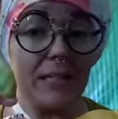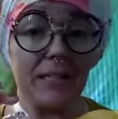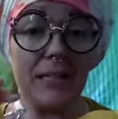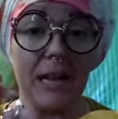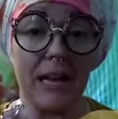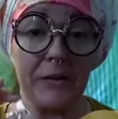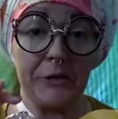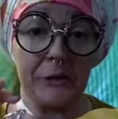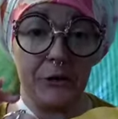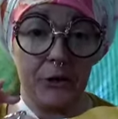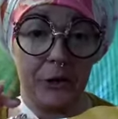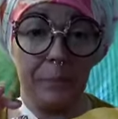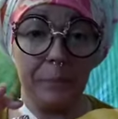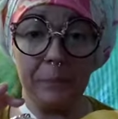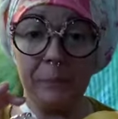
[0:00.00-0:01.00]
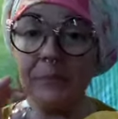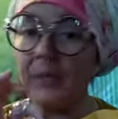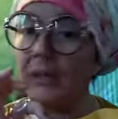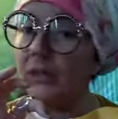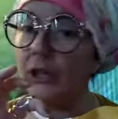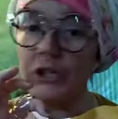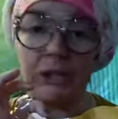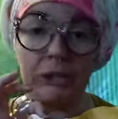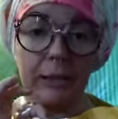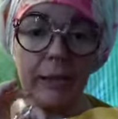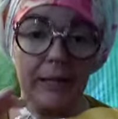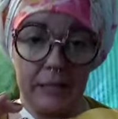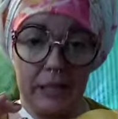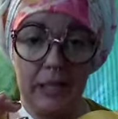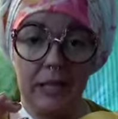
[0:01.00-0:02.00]
It's an Asian turnip. They're
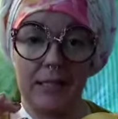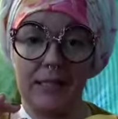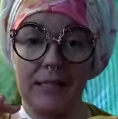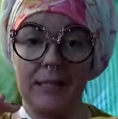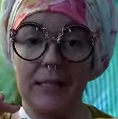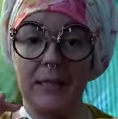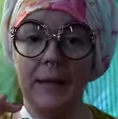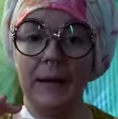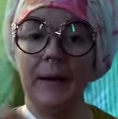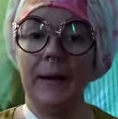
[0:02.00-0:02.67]
delicious.